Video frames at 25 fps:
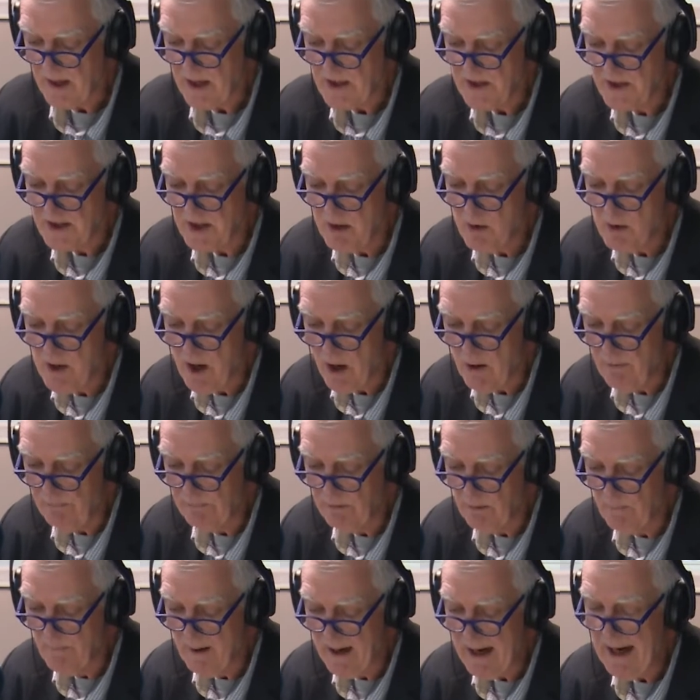And so you go
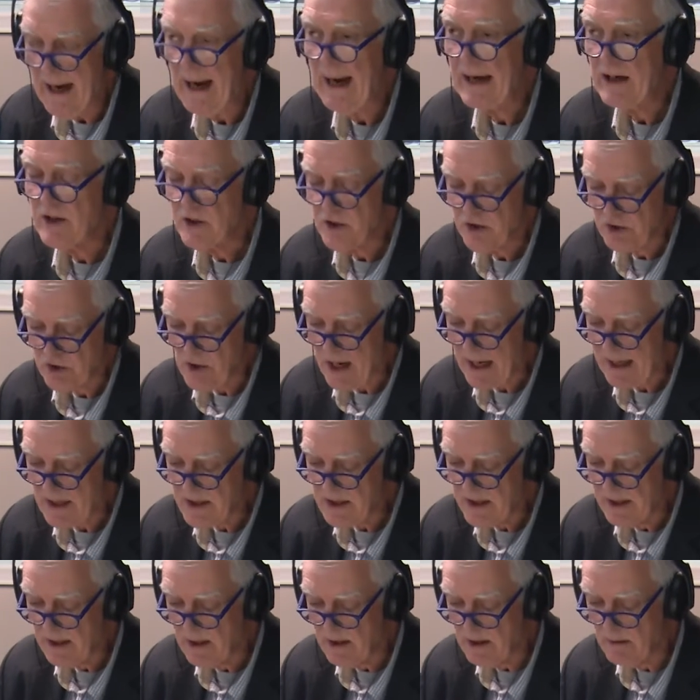from
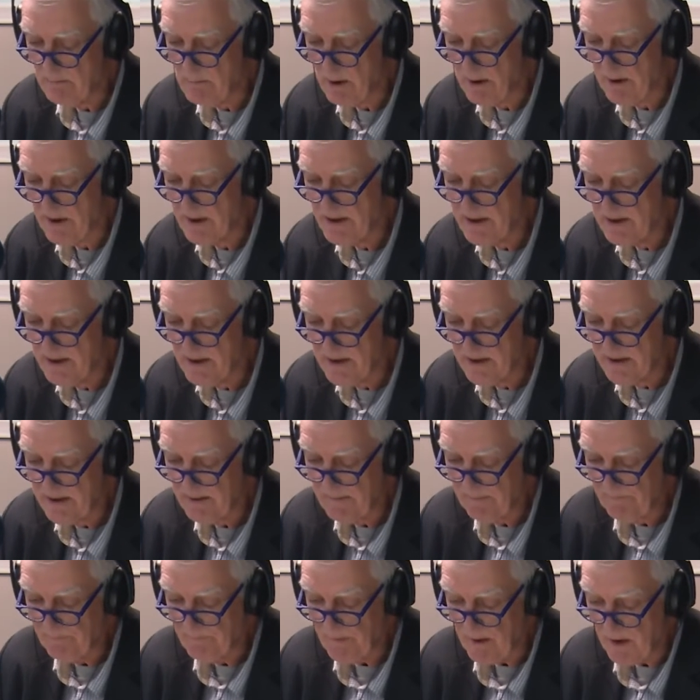extracting commodities
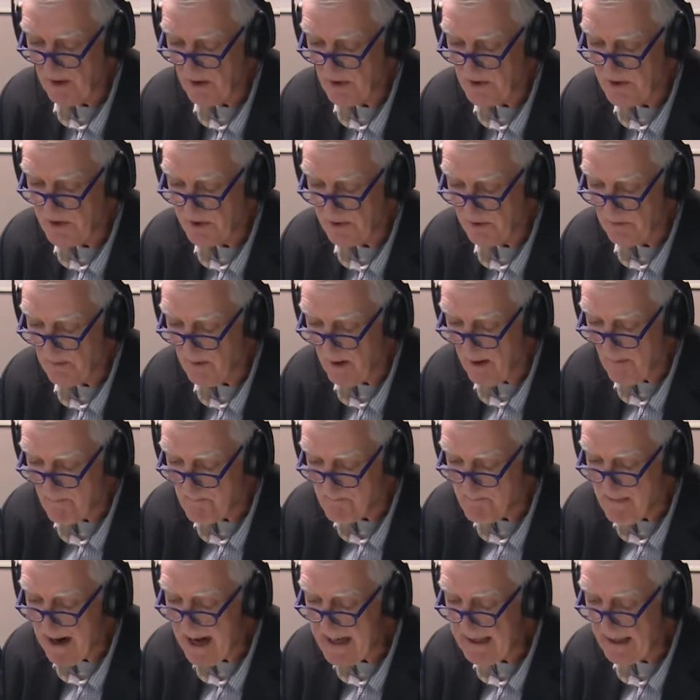to
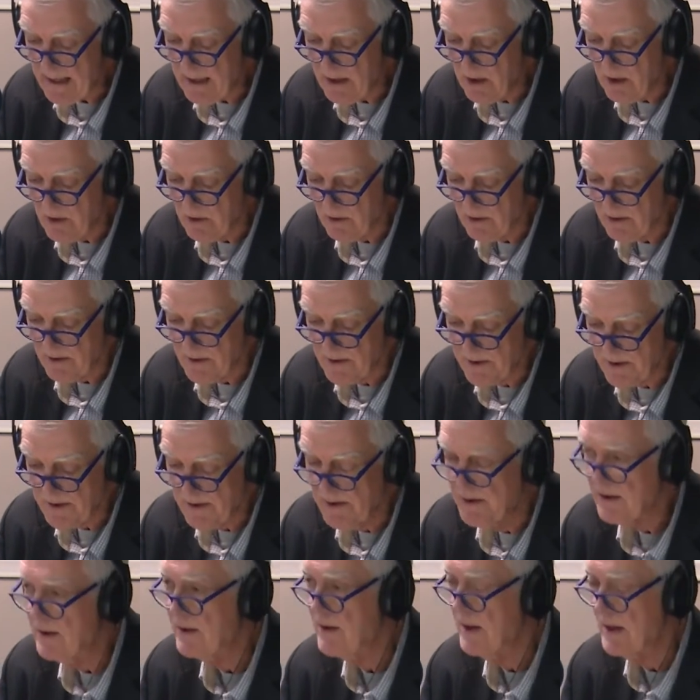making goods,
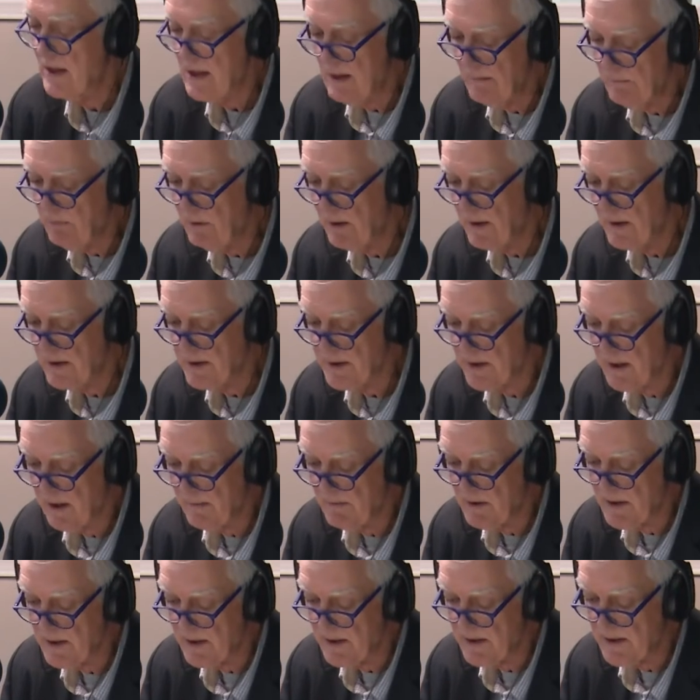to delivering
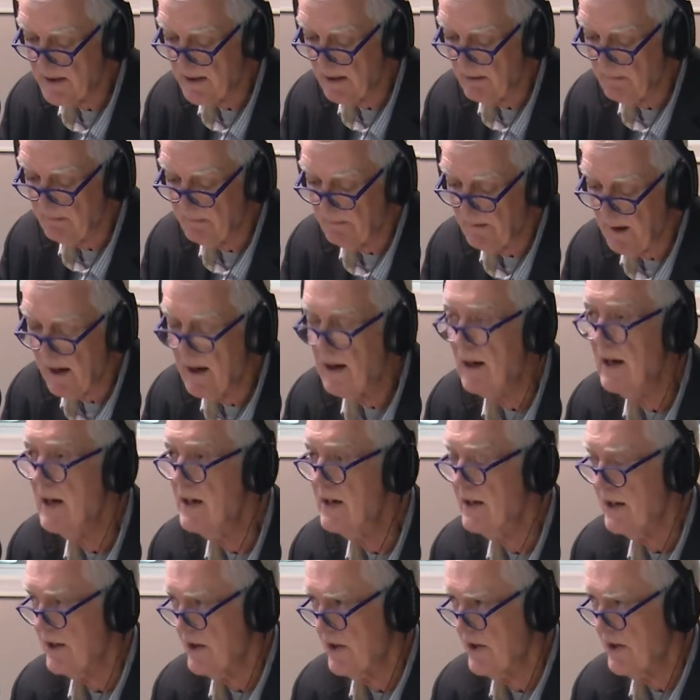services, and finally to